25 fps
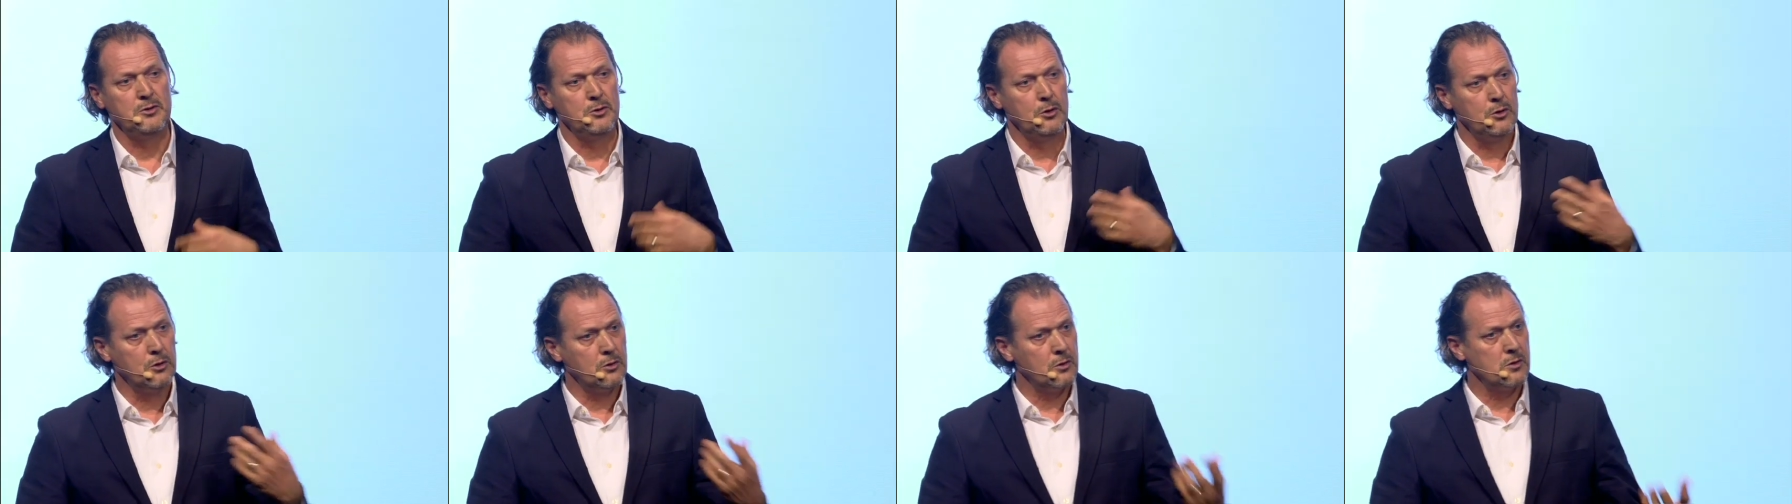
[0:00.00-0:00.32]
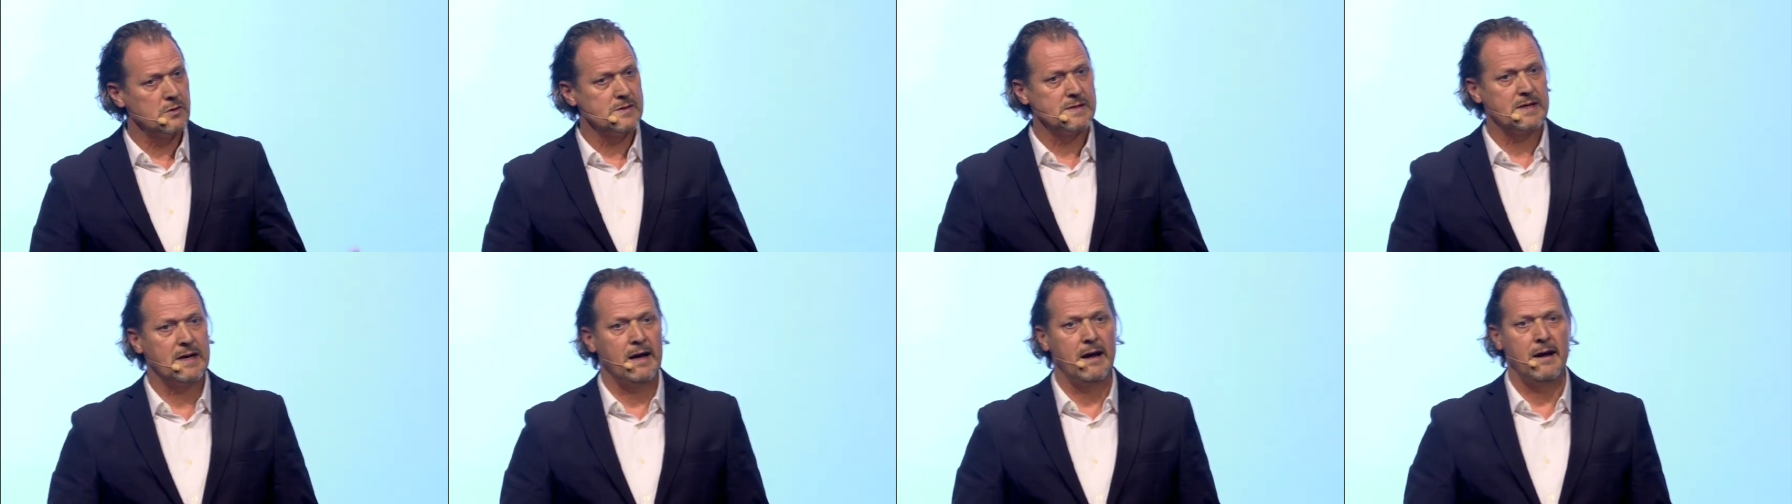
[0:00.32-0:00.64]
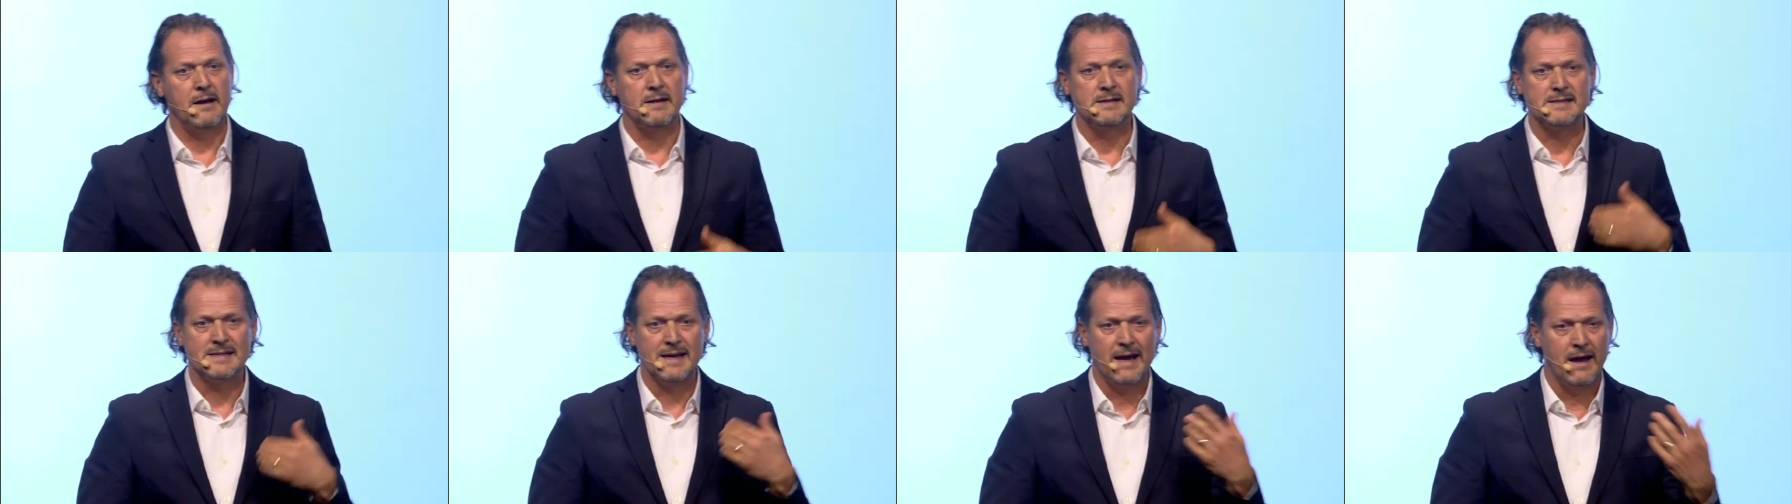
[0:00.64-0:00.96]

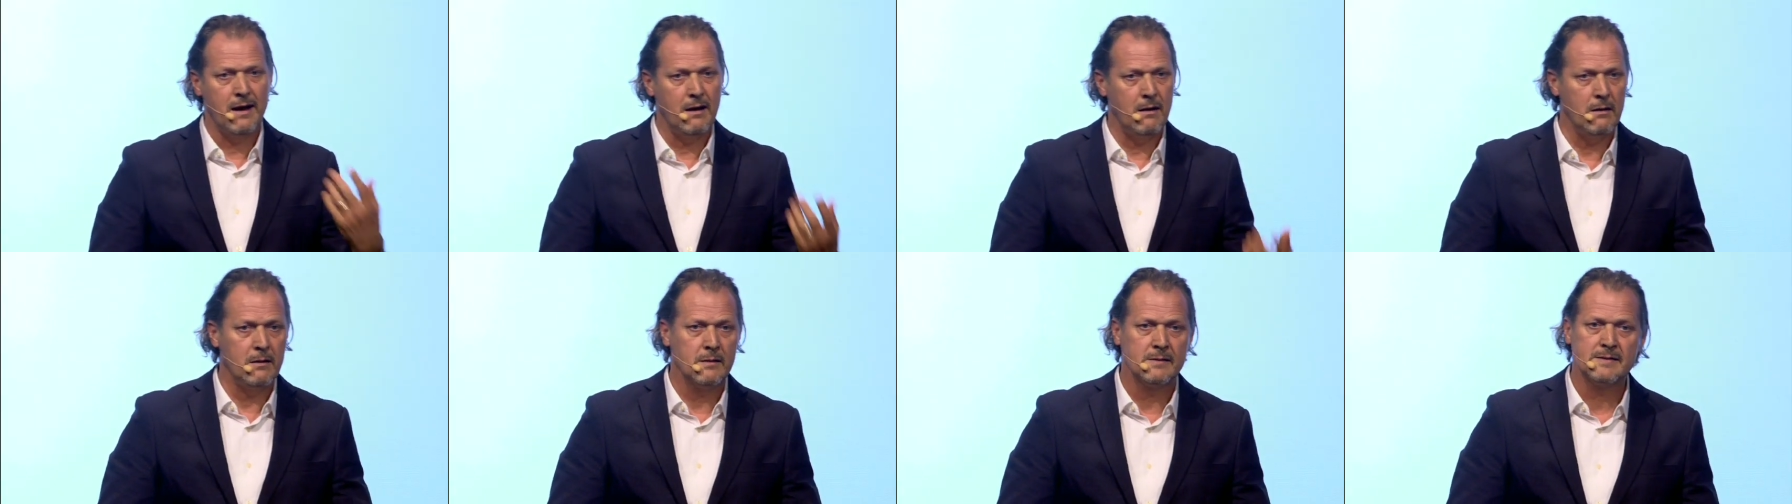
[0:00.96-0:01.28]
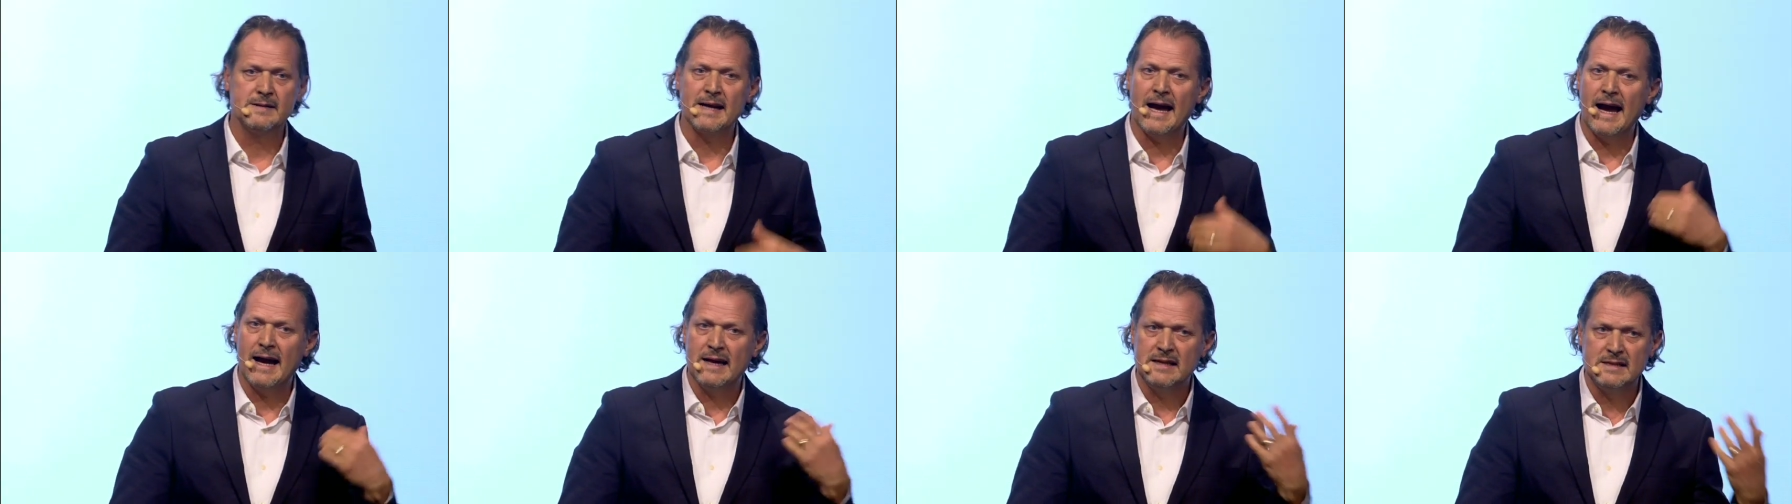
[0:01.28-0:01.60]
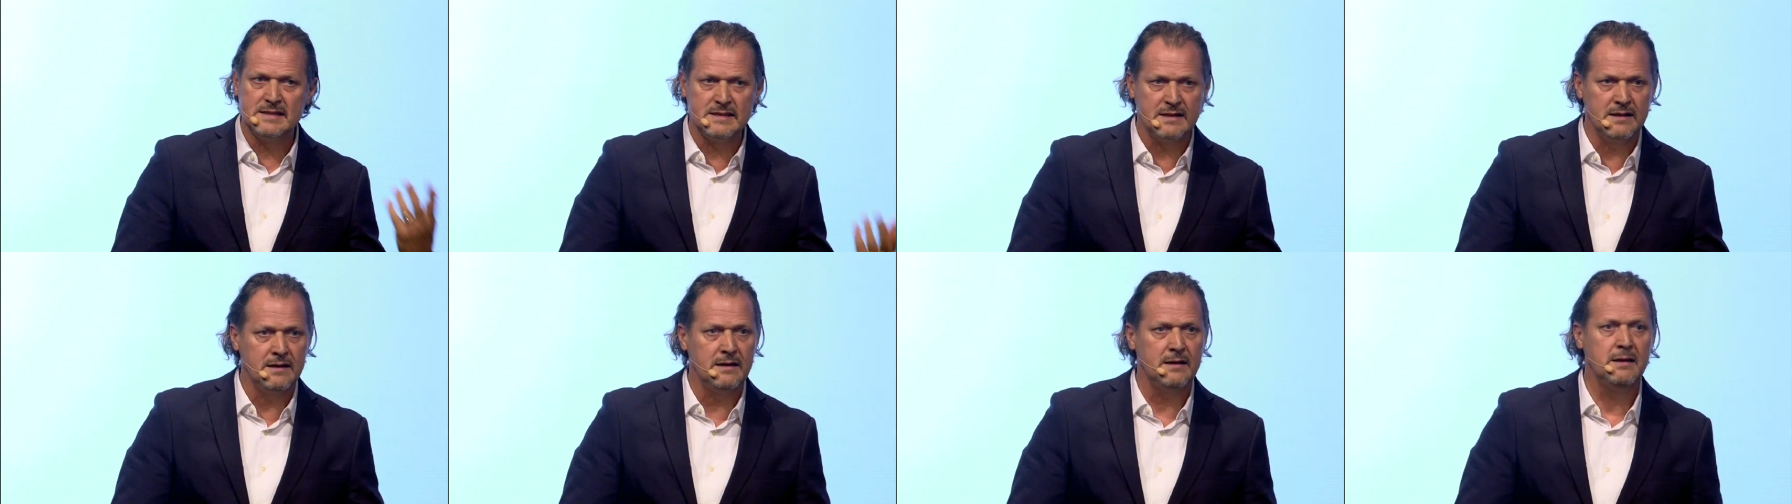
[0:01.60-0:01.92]
neuroscience, health,
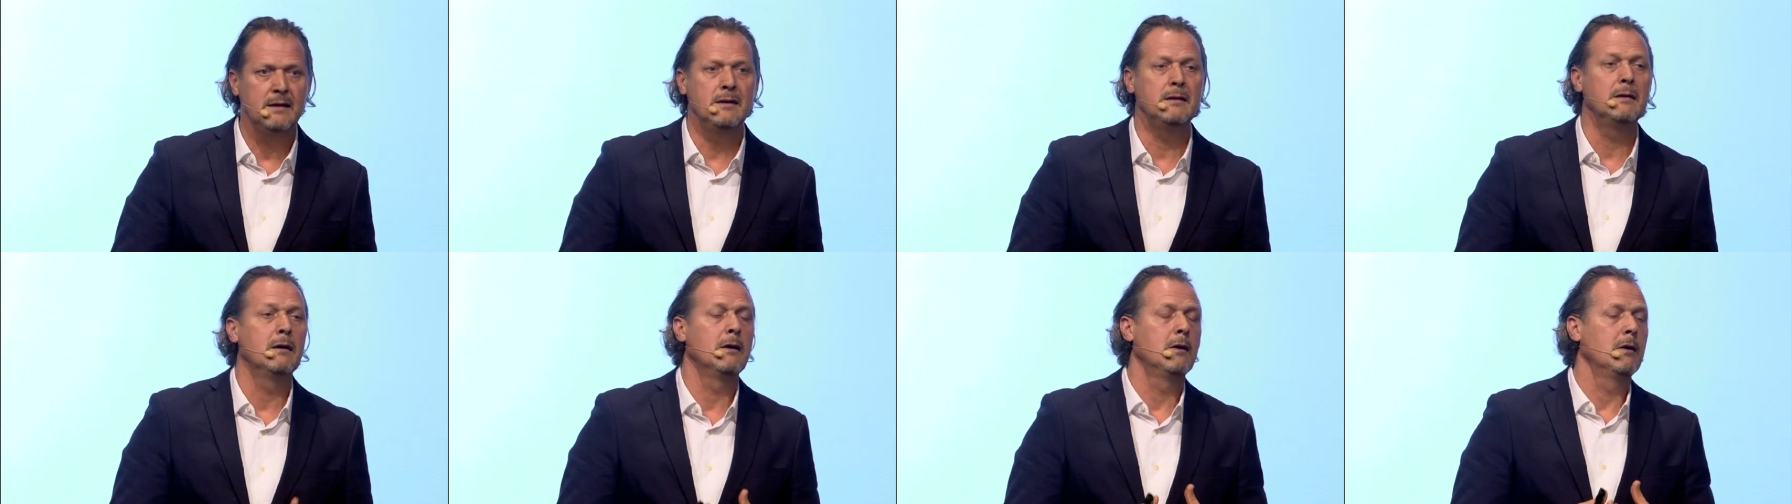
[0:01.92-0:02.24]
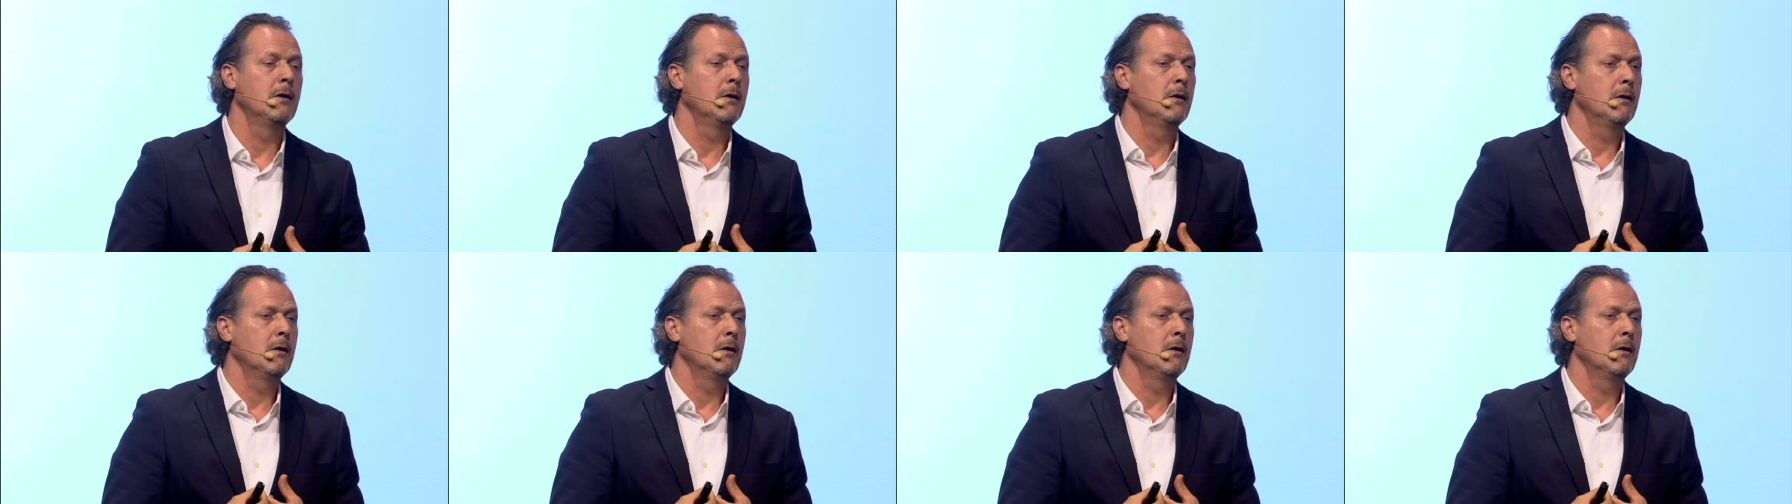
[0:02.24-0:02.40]
IT,